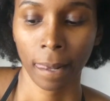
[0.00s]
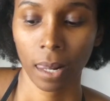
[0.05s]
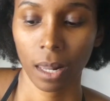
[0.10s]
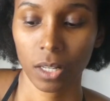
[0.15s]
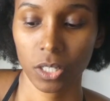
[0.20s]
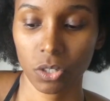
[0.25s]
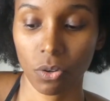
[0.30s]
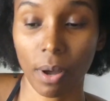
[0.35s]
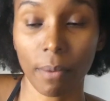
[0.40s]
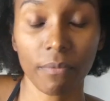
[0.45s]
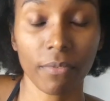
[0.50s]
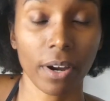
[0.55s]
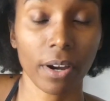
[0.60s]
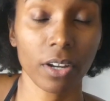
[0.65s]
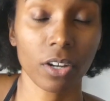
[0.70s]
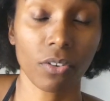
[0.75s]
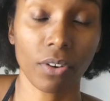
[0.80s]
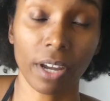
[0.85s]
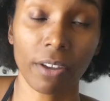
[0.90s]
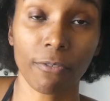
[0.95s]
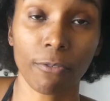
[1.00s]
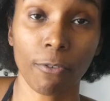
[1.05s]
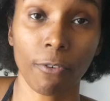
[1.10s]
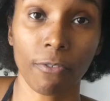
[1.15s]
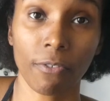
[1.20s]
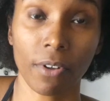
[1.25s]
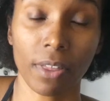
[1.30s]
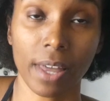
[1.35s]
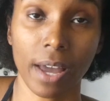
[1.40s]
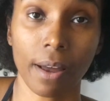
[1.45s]
So I'm very grateful
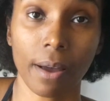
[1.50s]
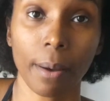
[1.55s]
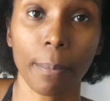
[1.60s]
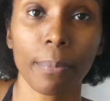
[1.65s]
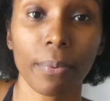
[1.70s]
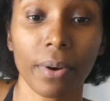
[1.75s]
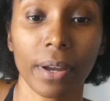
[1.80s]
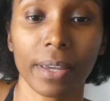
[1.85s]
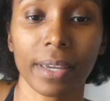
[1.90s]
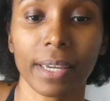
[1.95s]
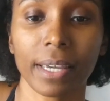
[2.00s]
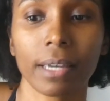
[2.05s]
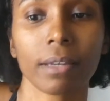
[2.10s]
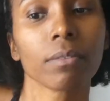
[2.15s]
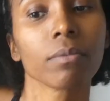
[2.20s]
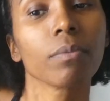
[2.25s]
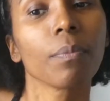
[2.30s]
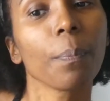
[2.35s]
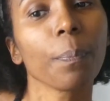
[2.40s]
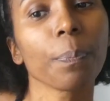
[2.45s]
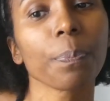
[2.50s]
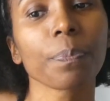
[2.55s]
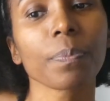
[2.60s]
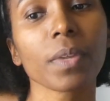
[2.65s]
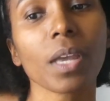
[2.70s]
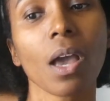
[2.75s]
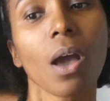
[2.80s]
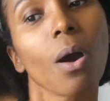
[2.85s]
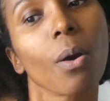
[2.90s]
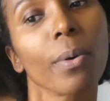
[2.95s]
for that upbringing.
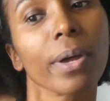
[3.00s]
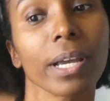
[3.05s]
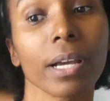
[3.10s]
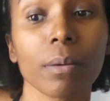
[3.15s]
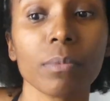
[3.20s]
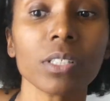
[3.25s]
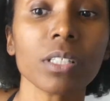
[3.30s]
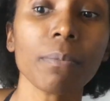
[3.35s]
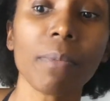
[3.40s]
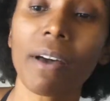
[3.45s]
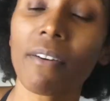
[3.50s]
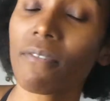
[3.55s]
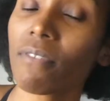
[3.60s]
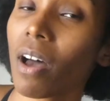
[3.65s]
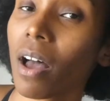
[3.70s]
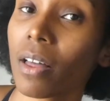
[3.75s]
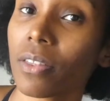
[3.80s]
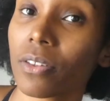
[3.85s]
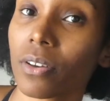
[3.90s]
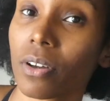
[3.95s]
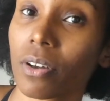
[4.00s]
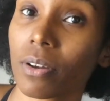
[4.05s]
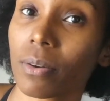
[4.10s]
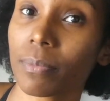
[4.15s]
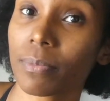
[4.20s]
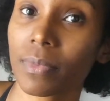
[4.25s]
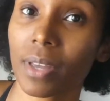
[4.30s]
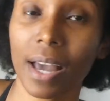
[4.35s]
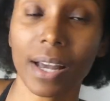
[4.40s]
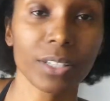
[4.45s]
When it comes to my father,
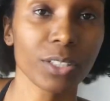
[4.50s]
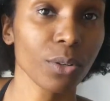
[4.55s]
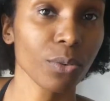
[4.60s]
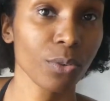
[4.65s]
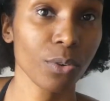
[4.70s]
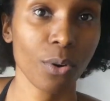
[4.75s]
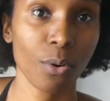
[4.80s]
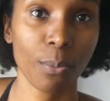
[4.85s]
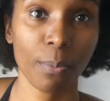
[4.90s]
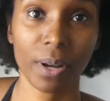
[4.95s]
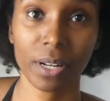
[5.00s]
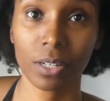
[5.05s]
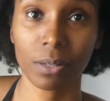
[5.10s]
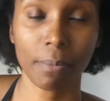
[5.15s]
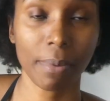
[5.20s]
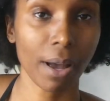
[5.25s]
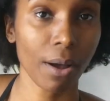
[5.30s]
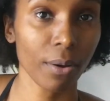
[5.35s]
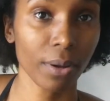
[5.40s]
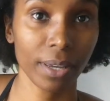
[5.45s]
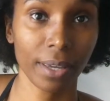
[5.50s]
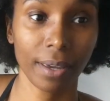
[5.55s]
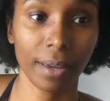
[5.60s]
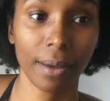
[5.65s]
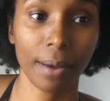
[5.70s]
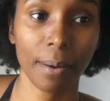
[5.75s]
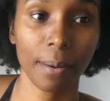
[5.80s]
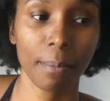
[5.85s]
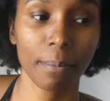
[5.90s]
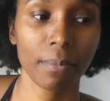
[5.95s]
I don't know much about
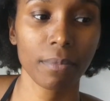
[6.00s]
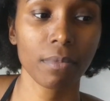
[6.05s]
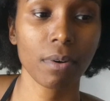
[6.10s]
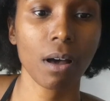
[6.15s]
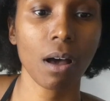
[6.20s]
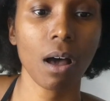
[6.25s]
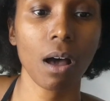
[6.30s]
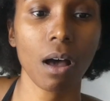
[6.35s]
him.